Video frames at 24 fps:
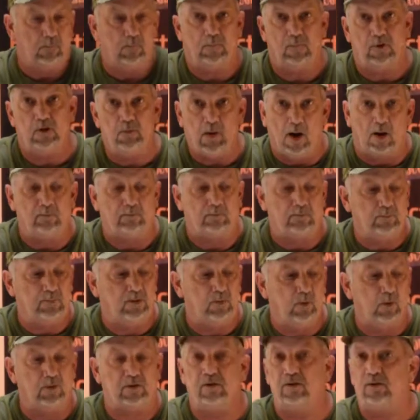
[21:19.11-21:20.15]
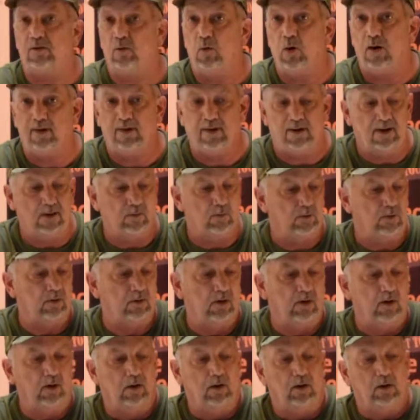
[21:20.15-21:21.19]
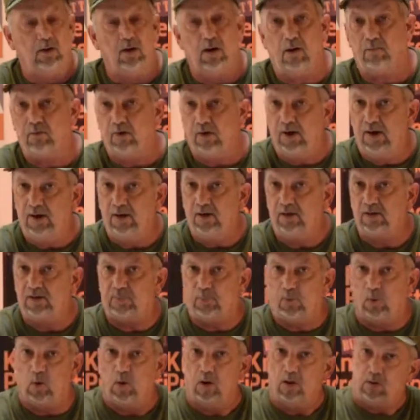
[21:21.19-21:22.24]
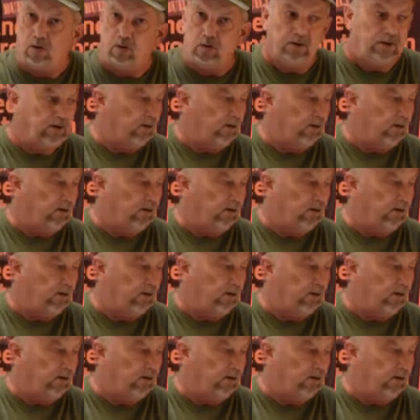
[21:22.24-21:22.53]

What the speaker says: You might be worth it to go out and get another one. You have your eating spork or your